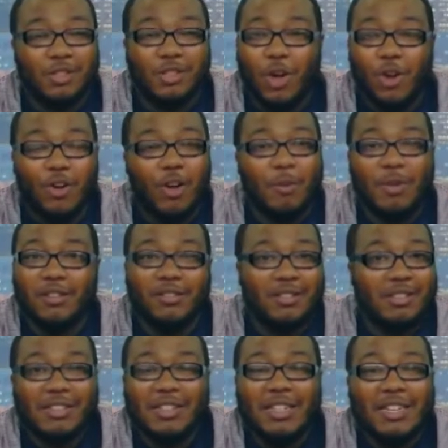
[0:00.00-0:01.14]
Cesaro. I mean,
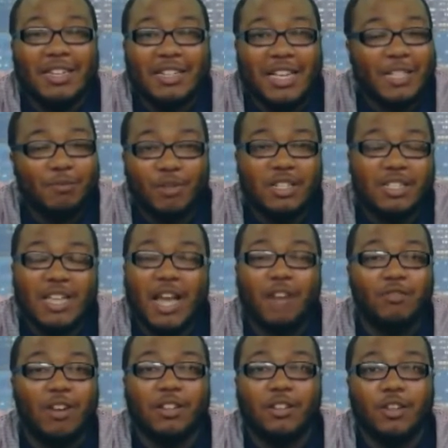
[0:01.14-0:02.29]
that's pretty
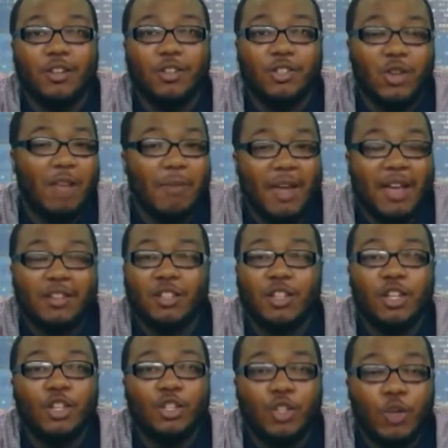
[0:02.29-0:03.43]
stacked right there. So that match
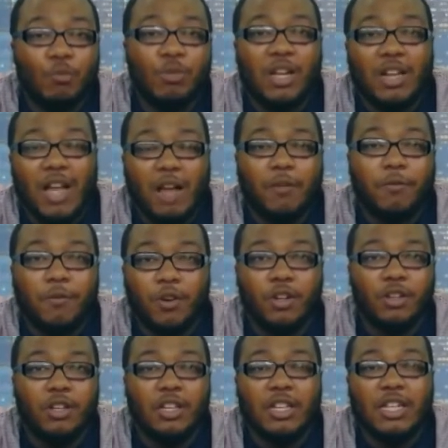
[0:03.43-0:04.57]
should be a lot of
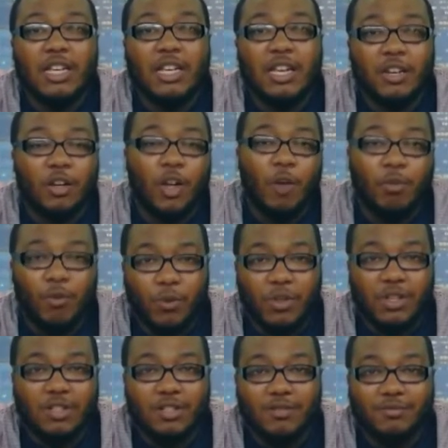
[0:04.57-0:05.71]
fun in a couple of
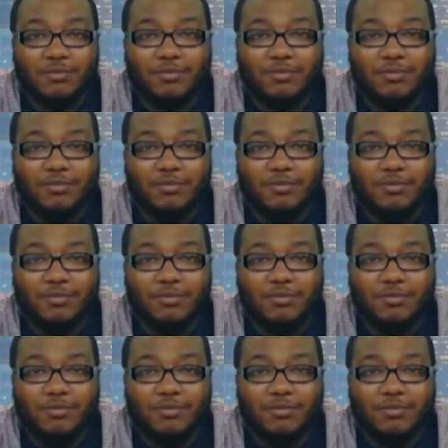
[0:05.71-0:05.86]
weeks.